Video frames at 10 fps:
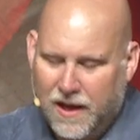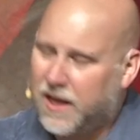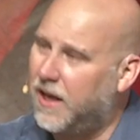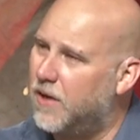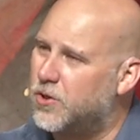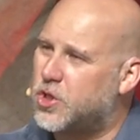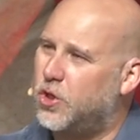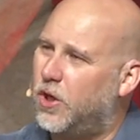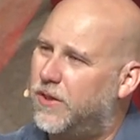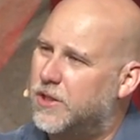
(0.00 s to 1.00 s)
He
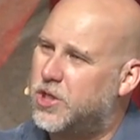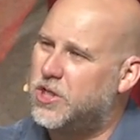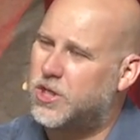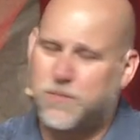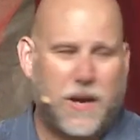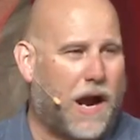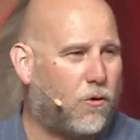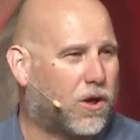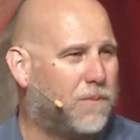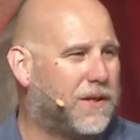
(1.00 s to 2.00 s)
understood that Jesus'
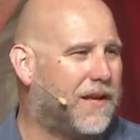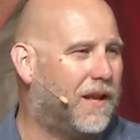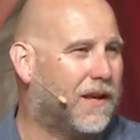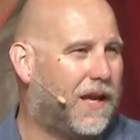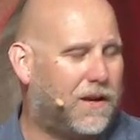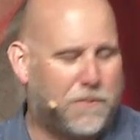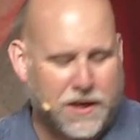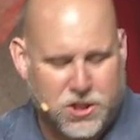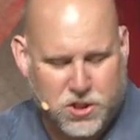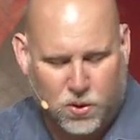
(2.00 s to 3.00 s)
power could be delegated
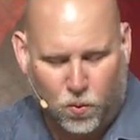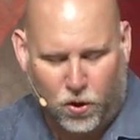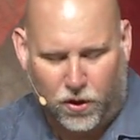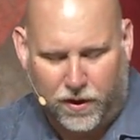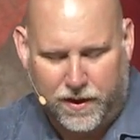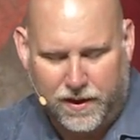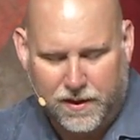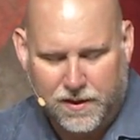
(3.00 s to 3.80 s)
by just a word.